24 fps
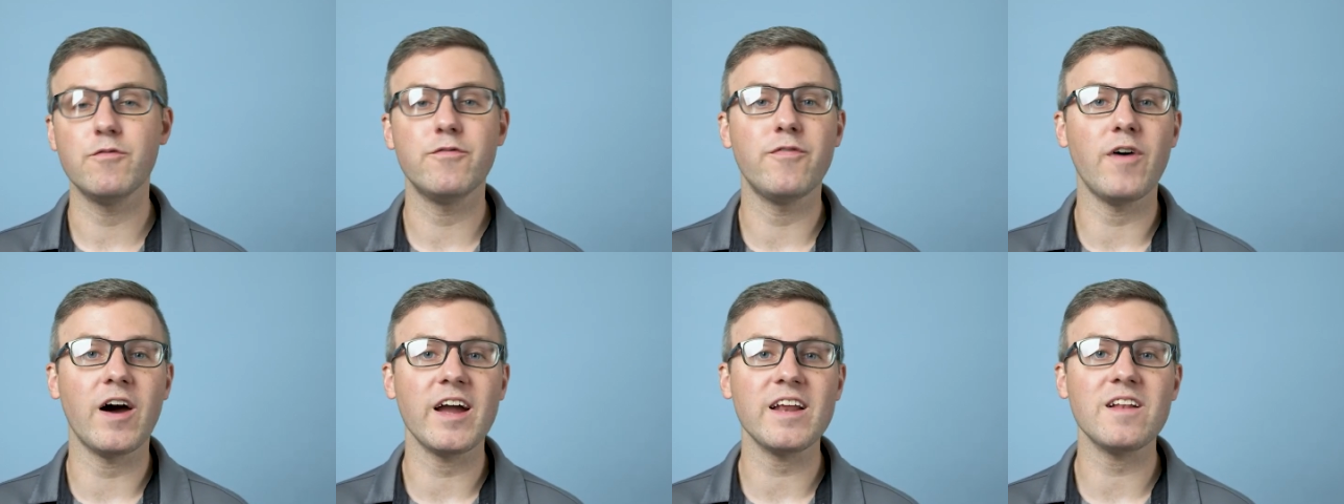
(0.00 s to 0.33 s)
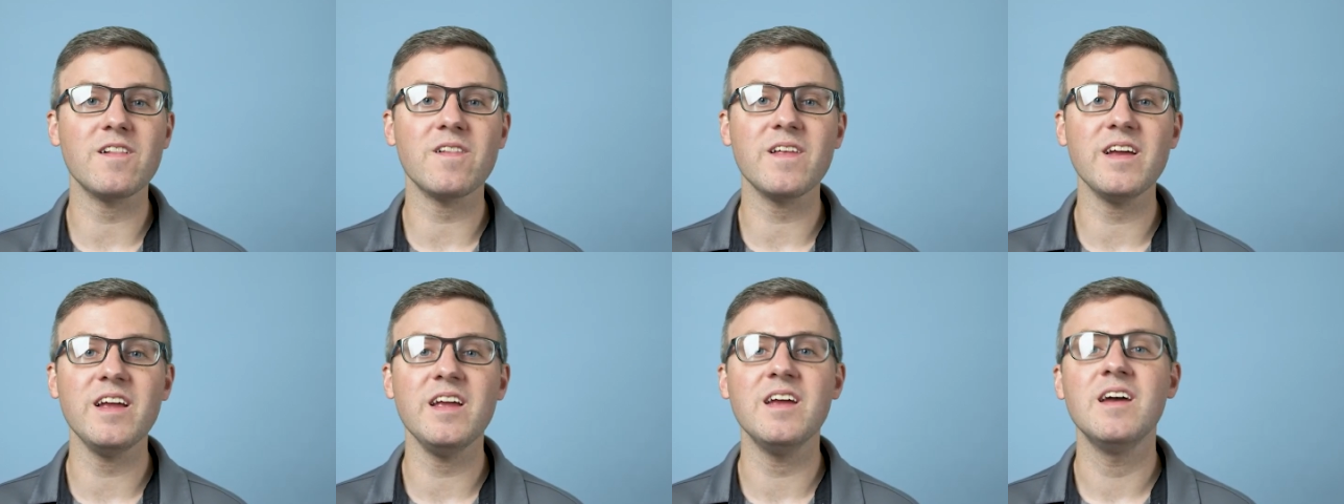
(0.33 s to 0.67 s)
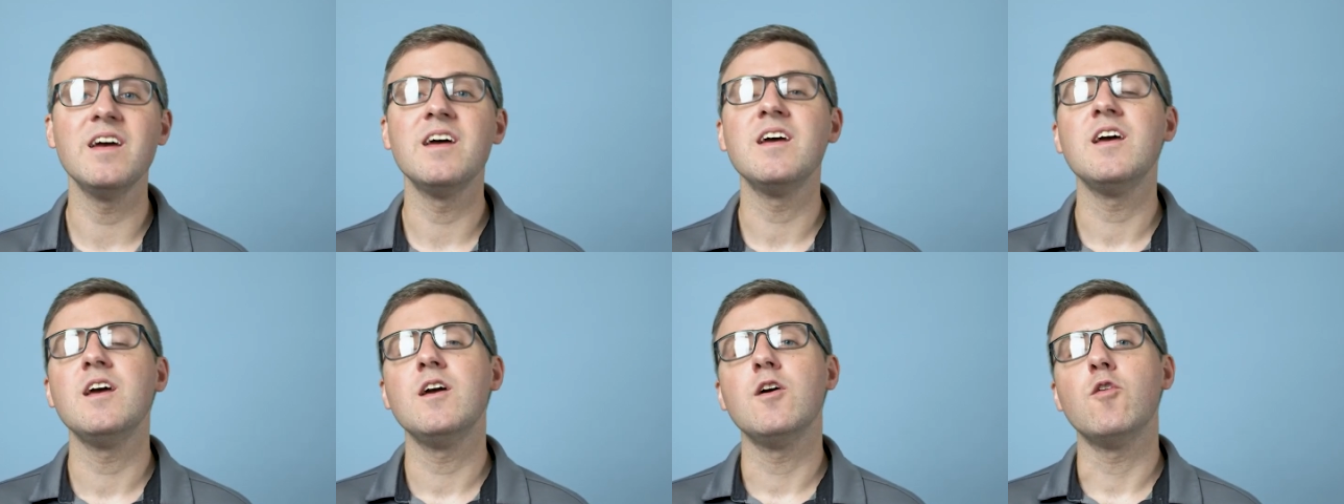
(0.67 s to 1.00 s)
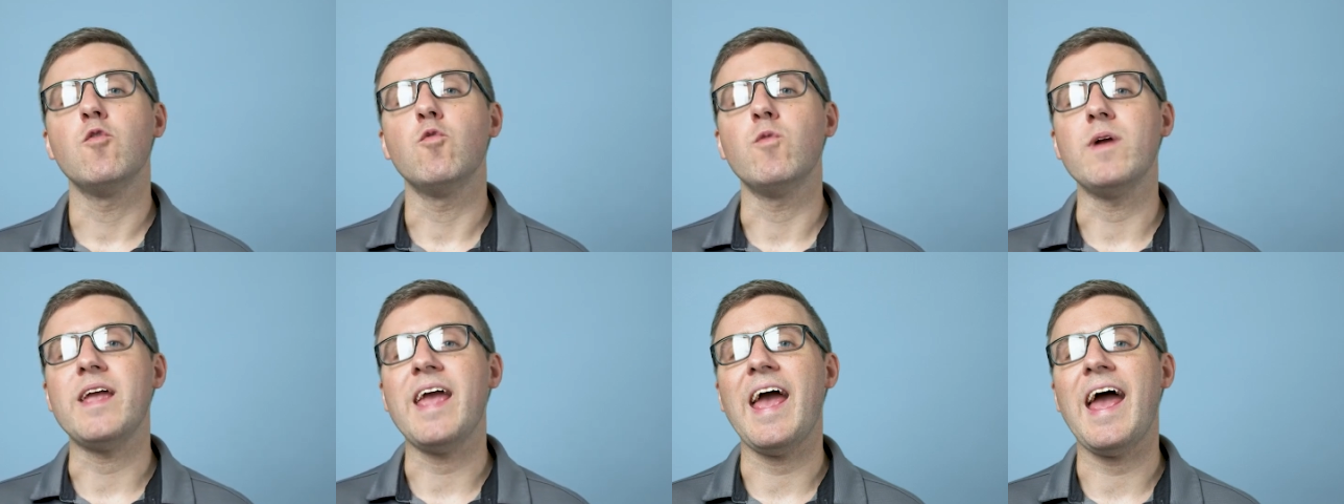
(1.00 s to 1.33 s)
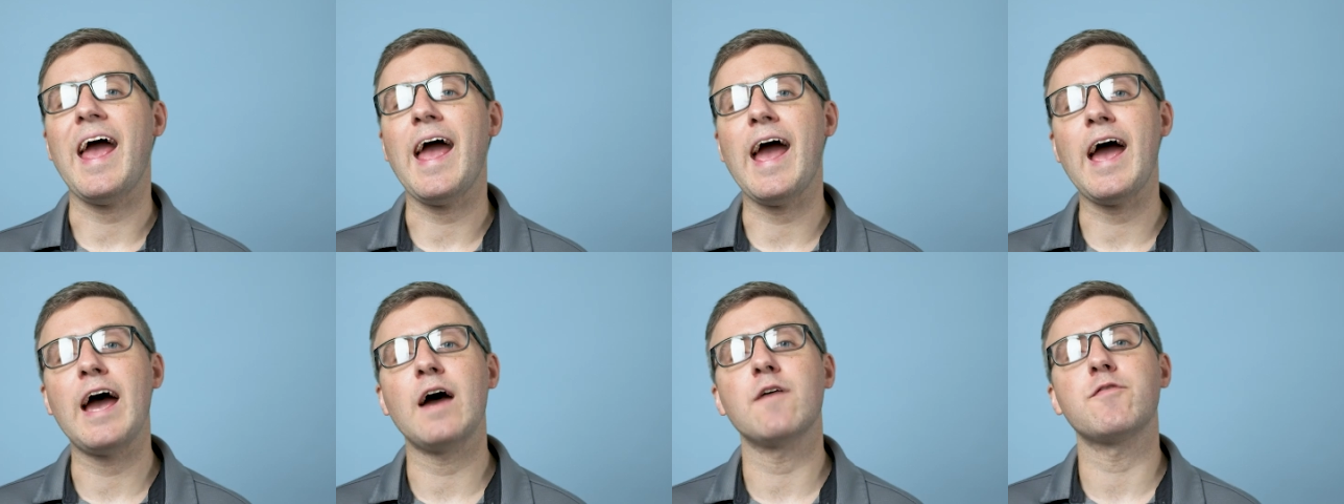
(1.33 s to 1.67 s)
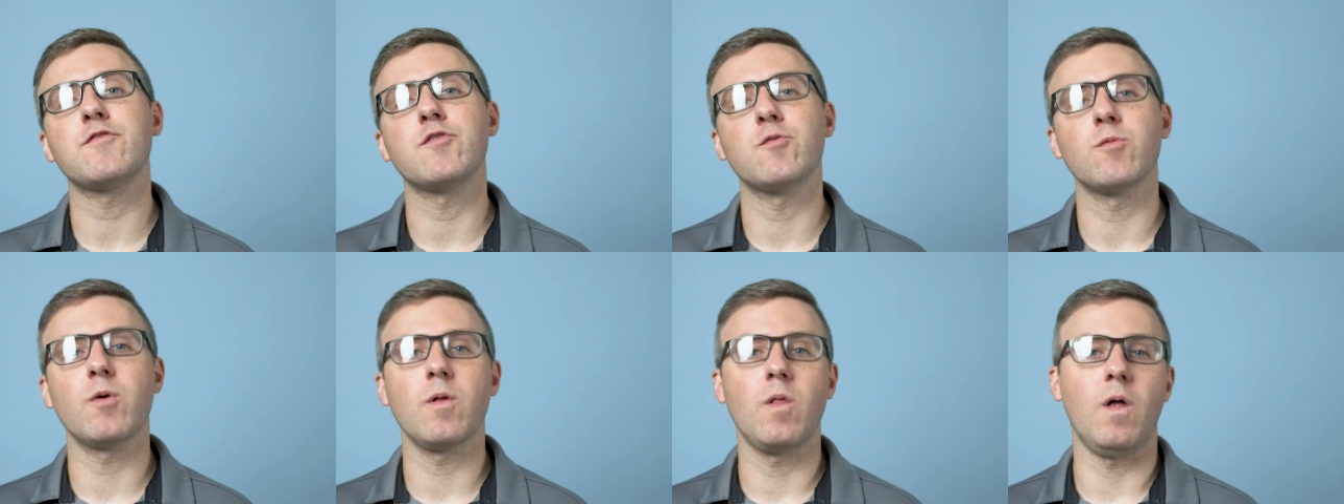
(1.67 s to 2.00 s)
Finally, we
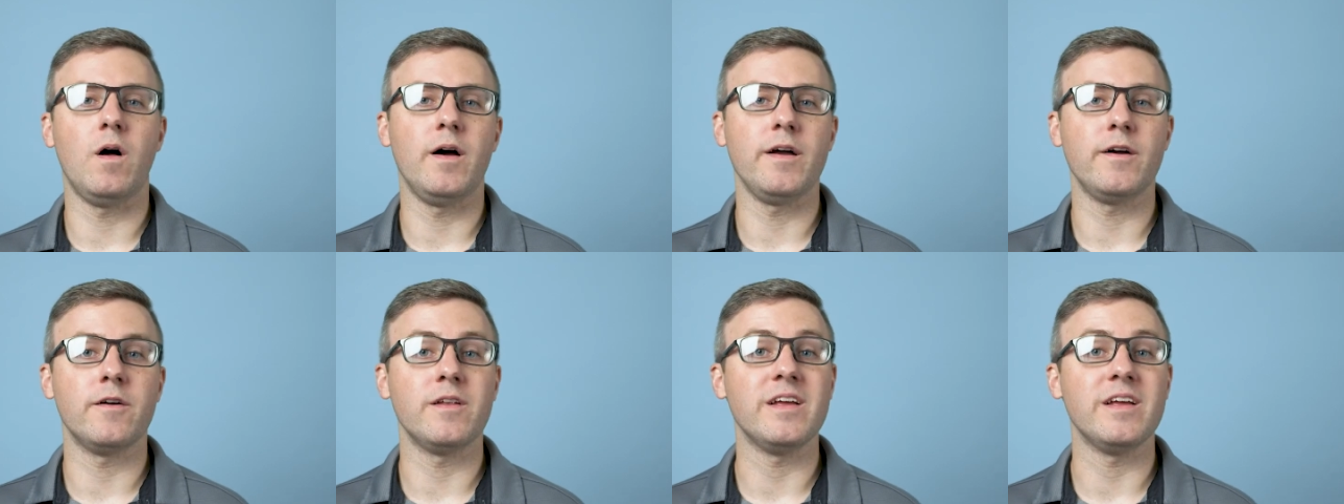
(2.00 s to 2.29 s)
have to rely